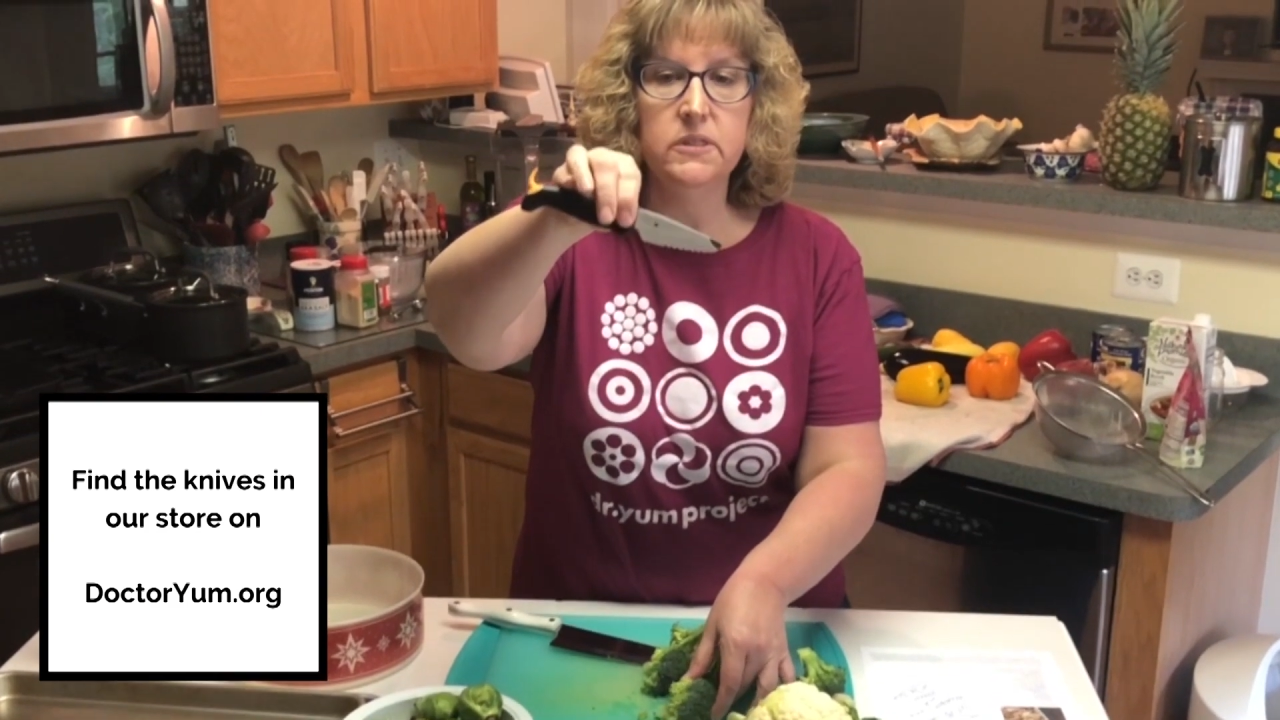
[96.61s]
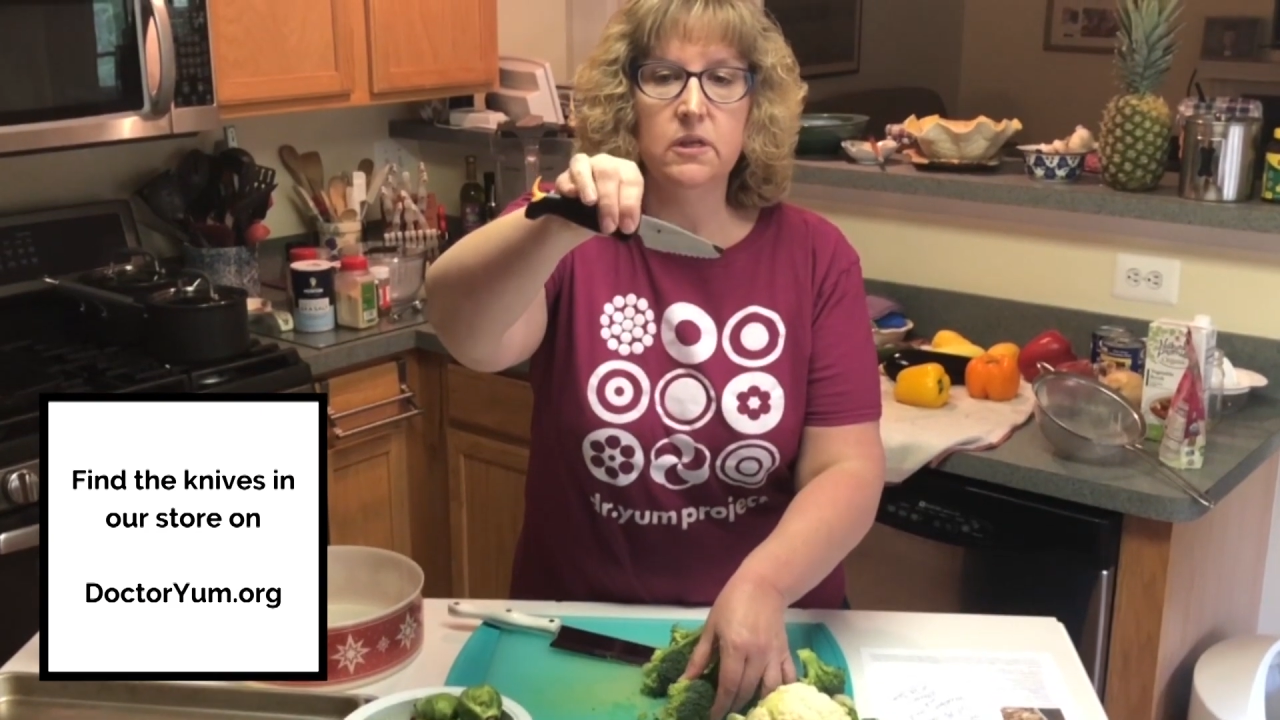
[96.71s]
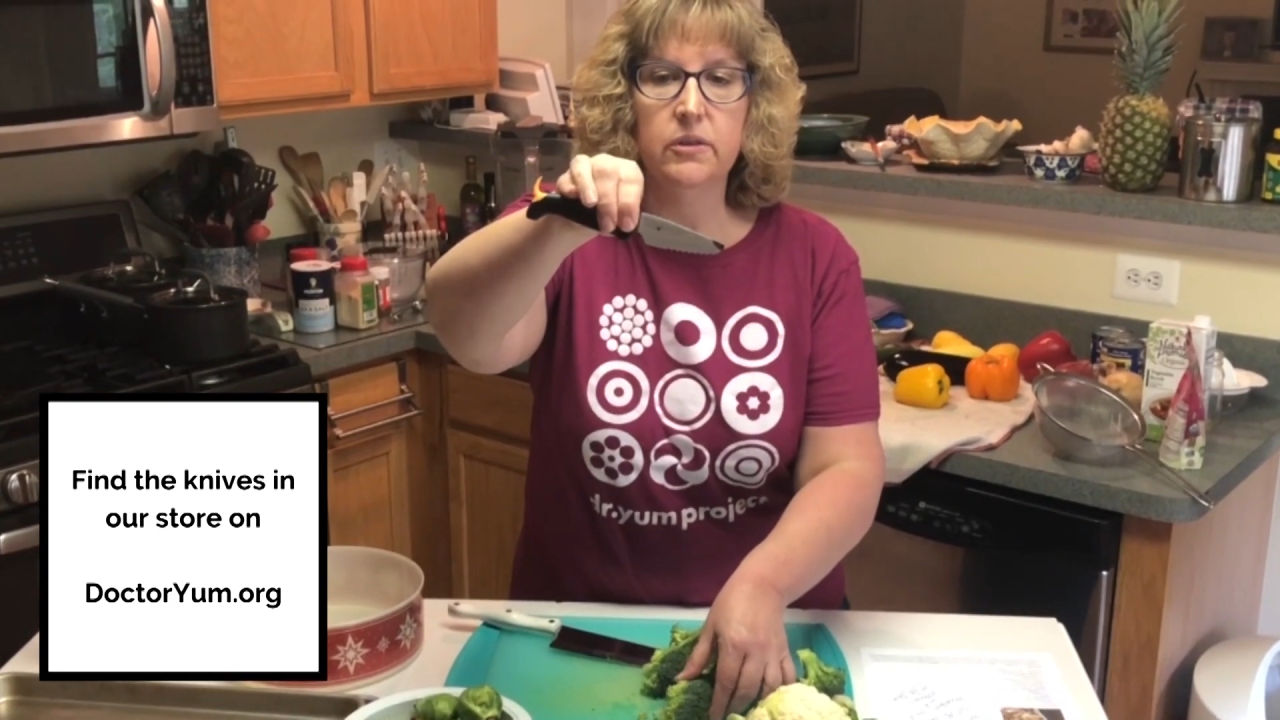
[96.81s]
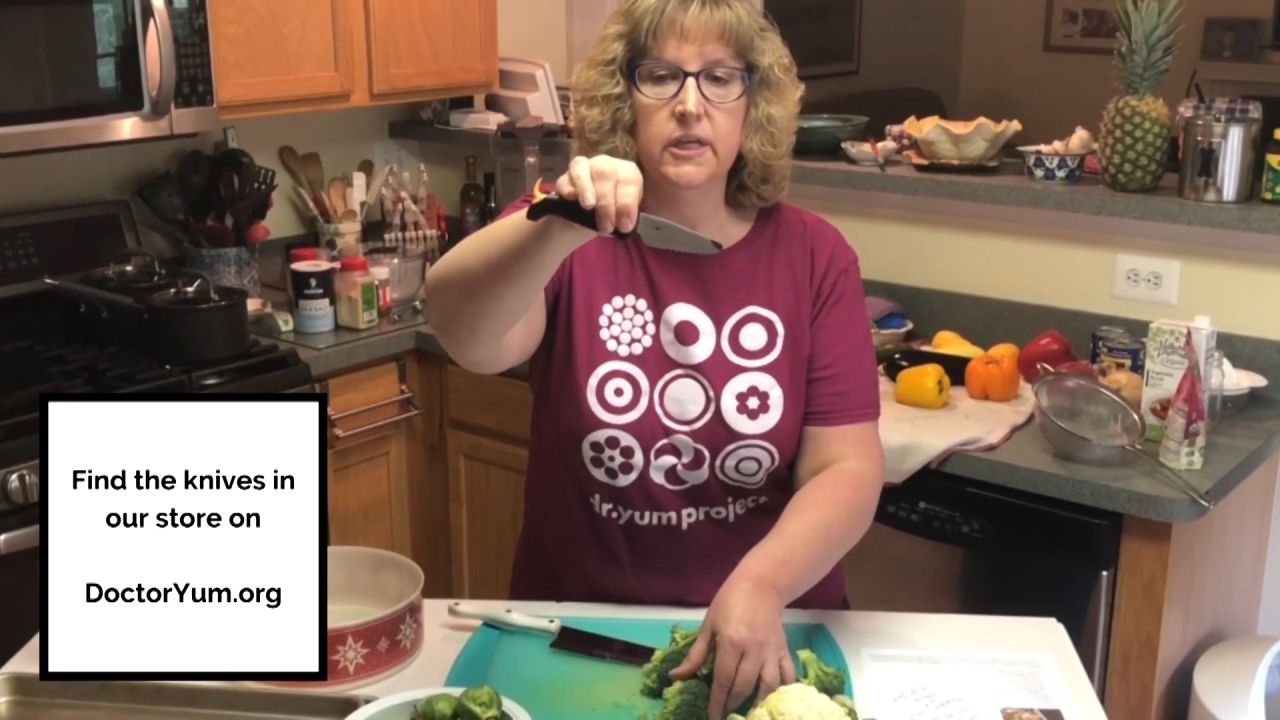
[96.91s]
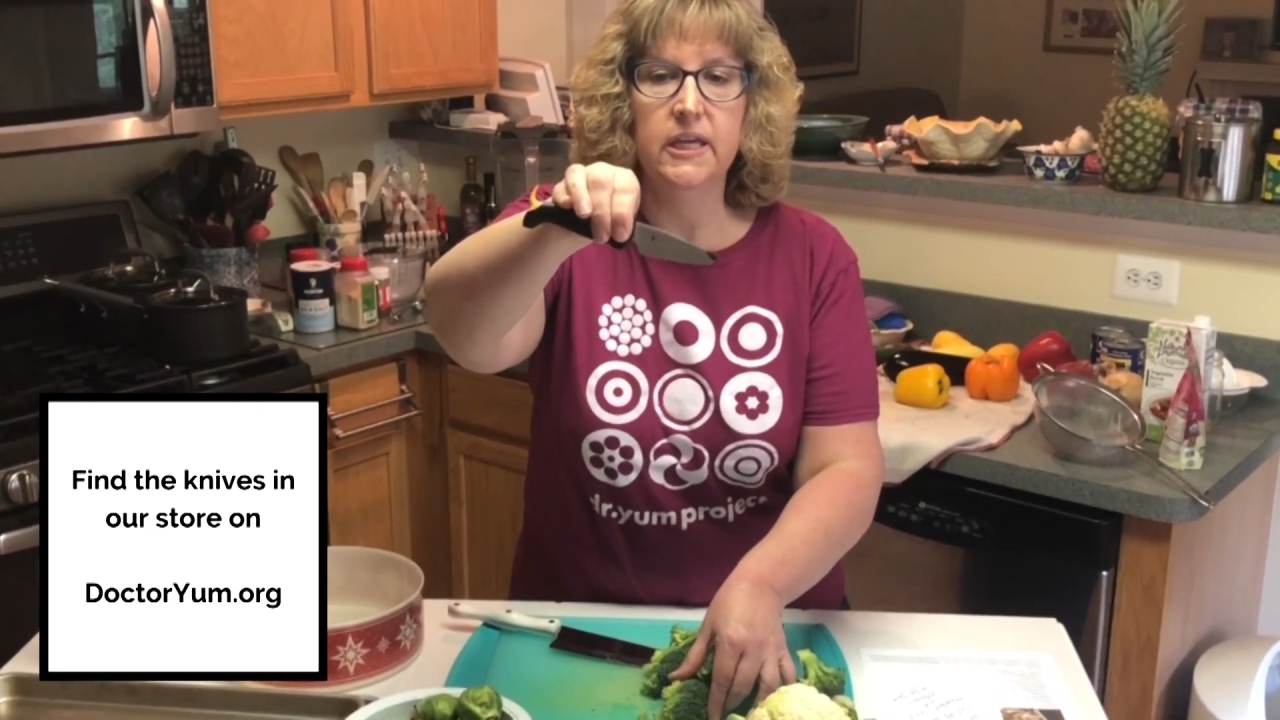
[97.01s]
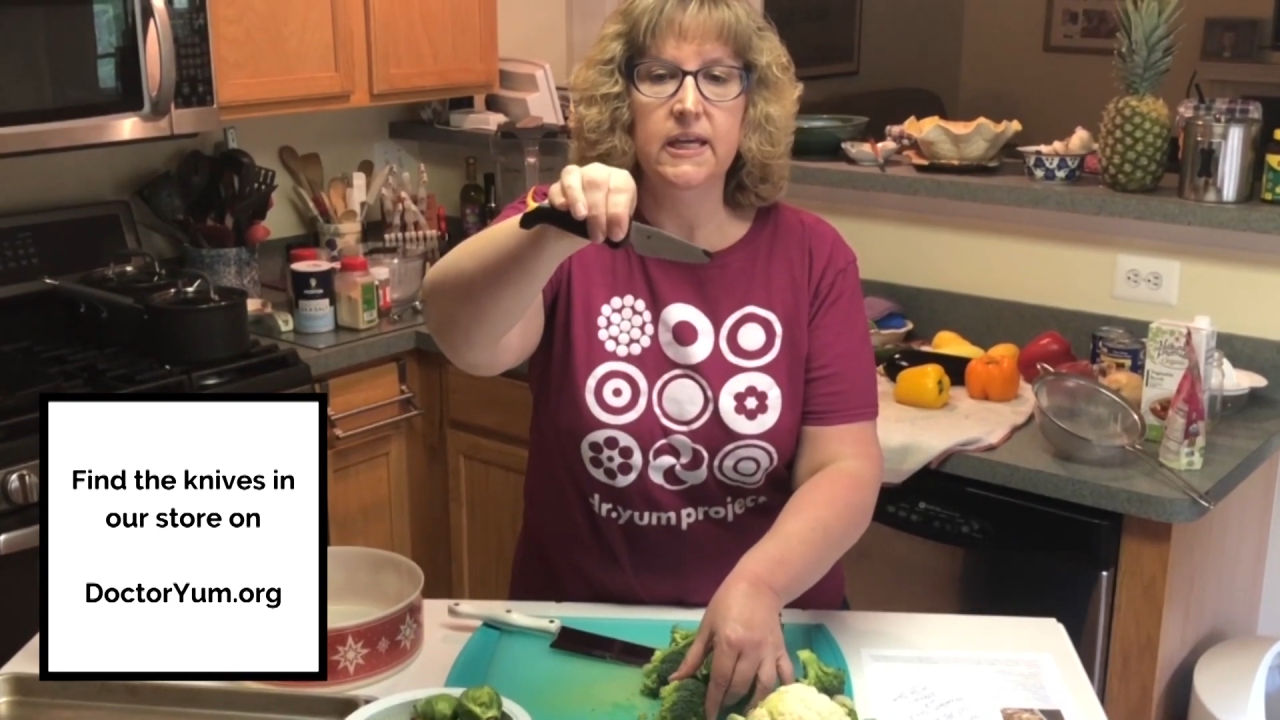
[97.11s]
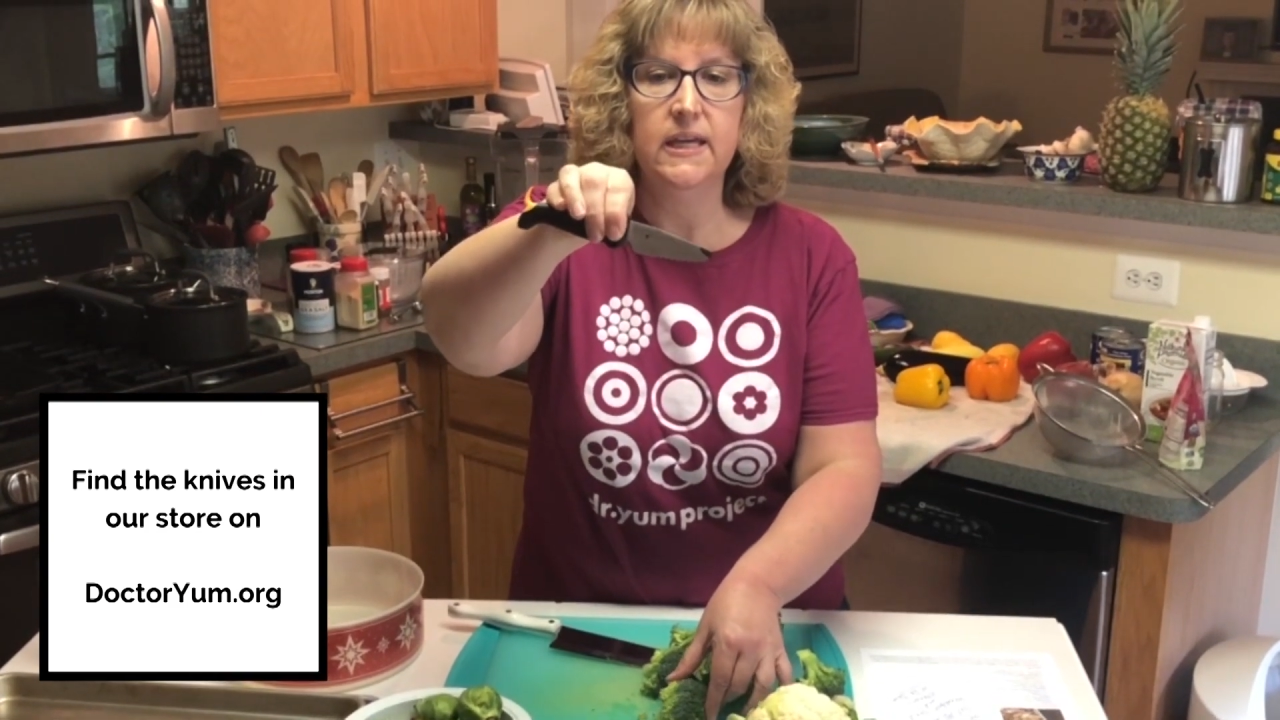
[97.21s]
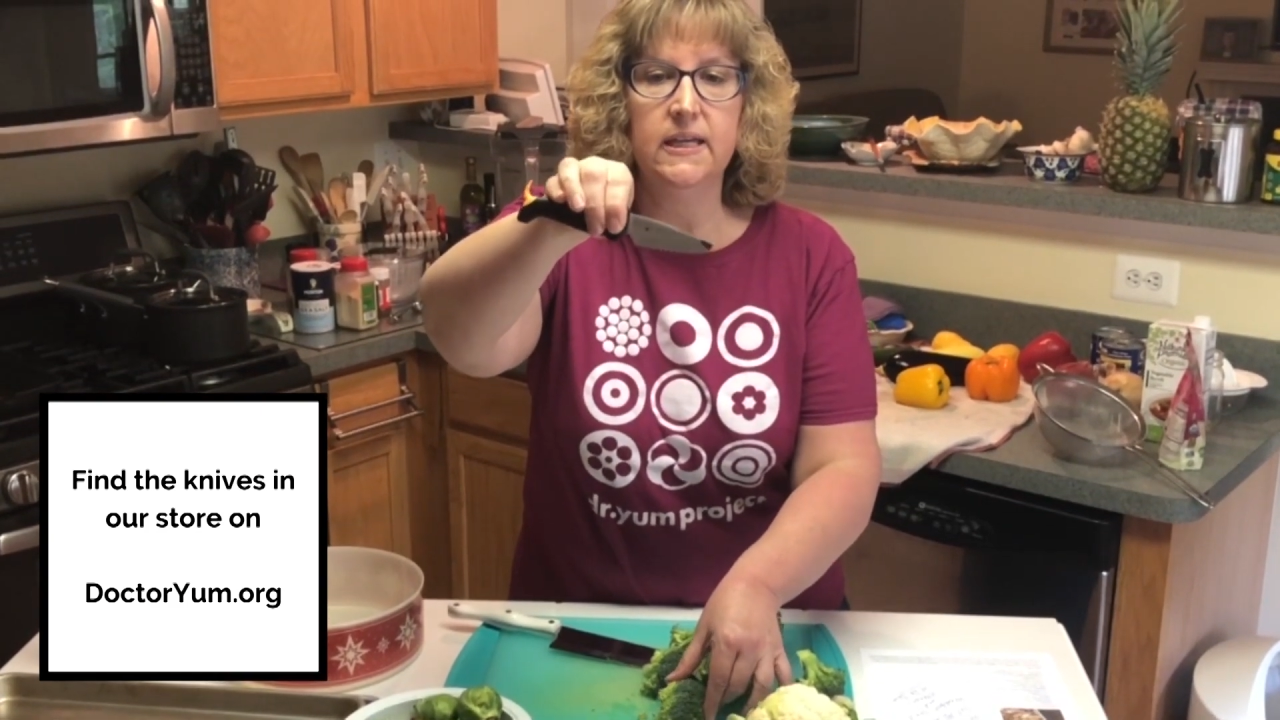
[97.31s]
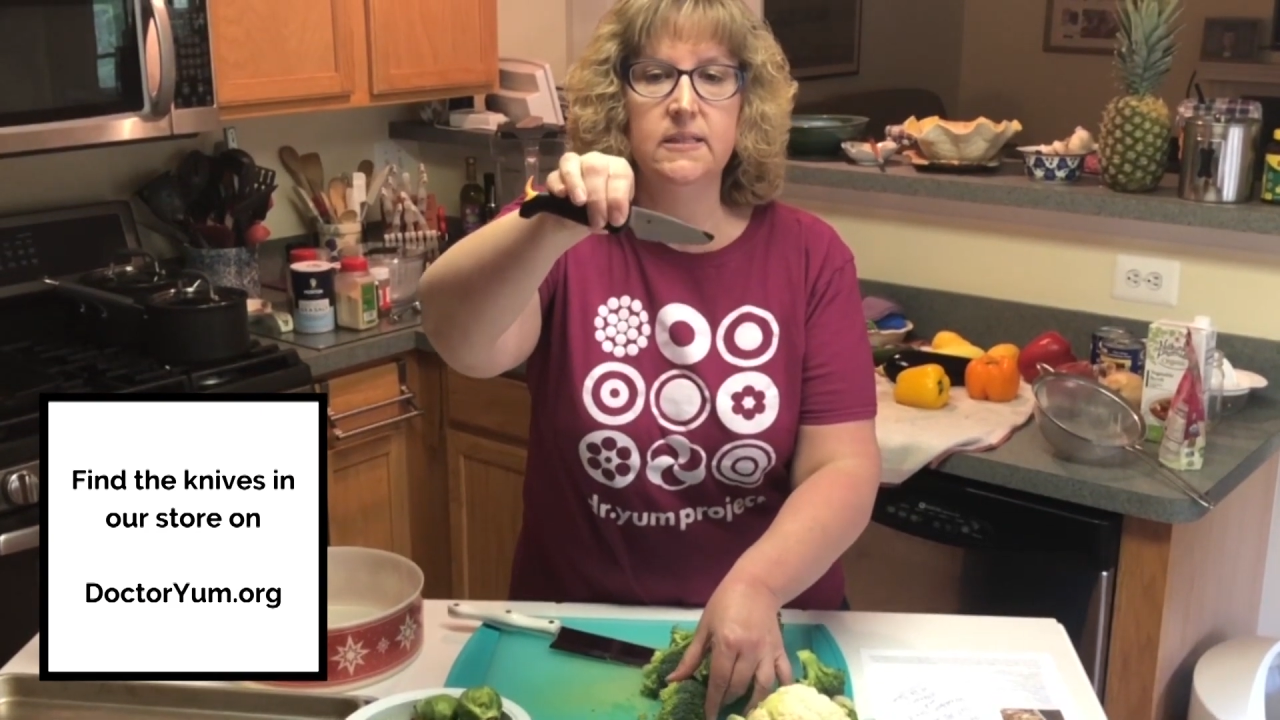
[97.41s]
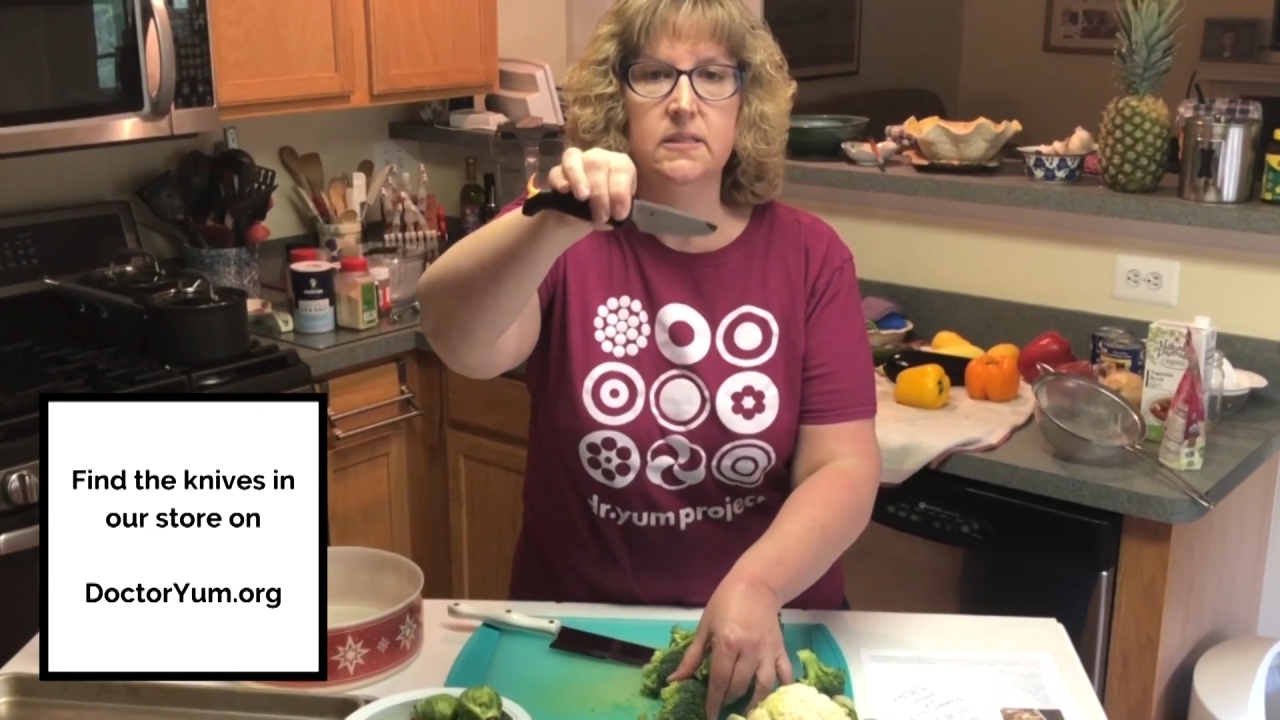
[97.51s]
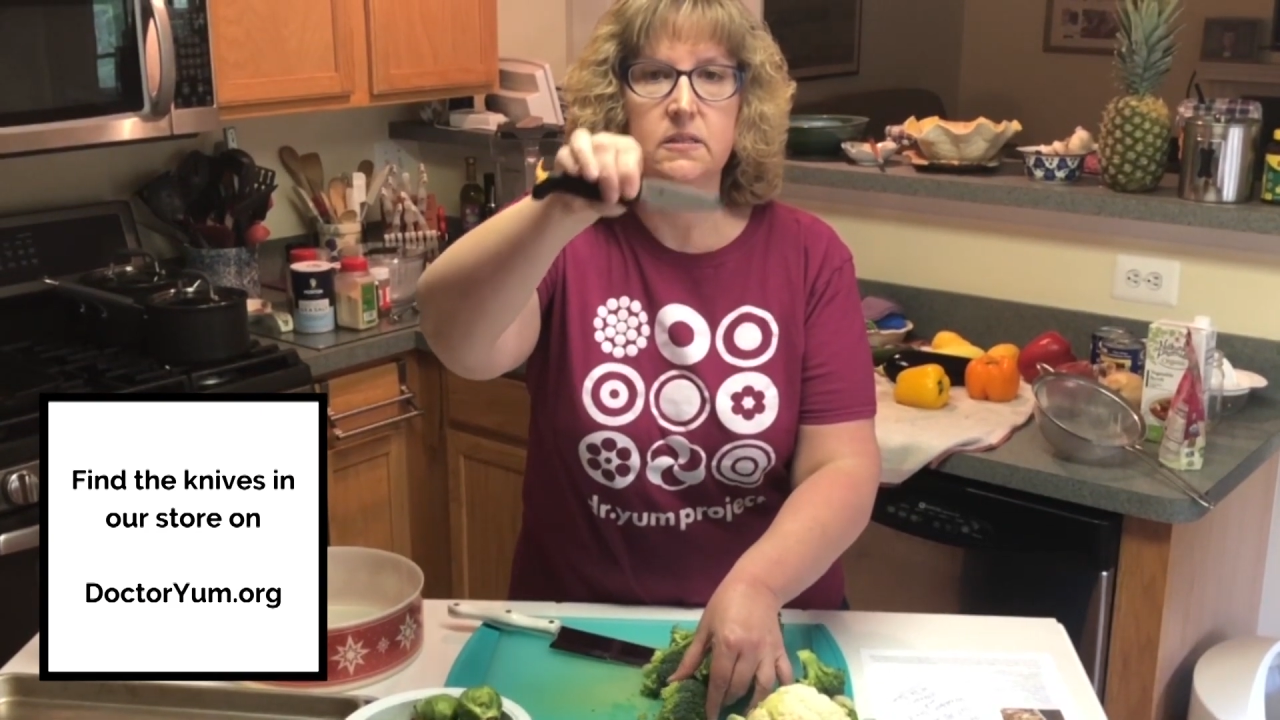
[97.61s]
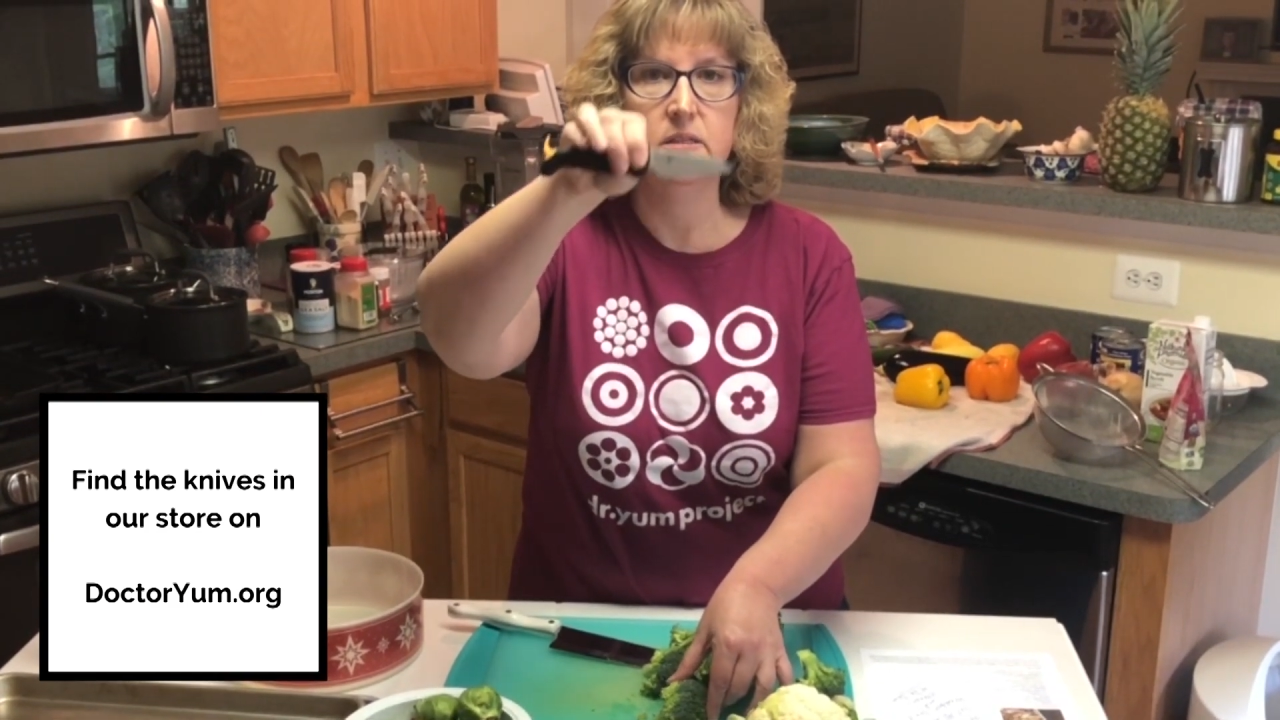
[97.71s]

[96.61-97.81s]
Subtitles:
tell the kids